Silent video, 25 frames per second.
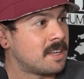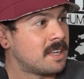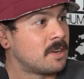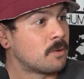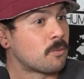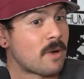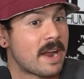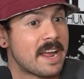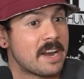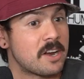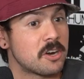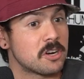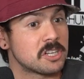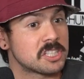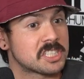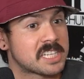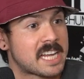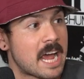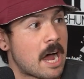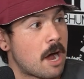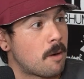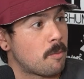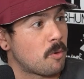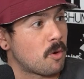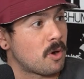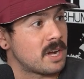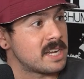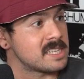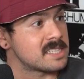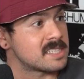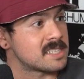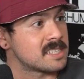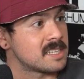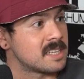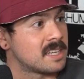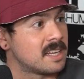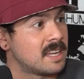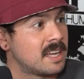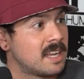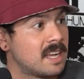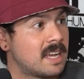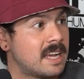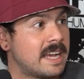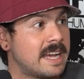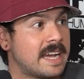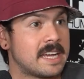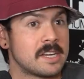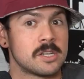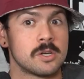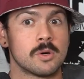Raiders, Cowboys.
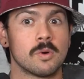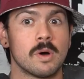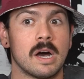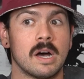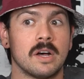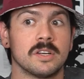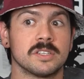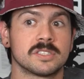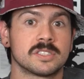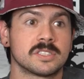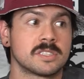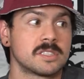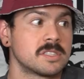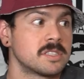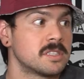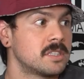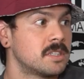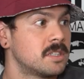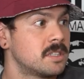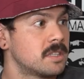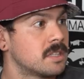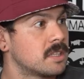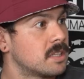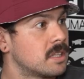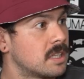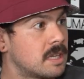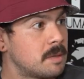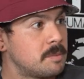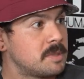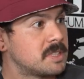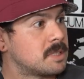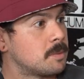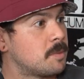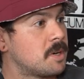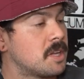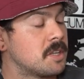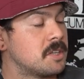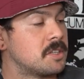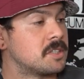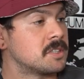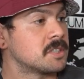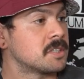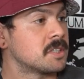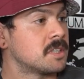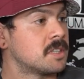And who else? Give me some others.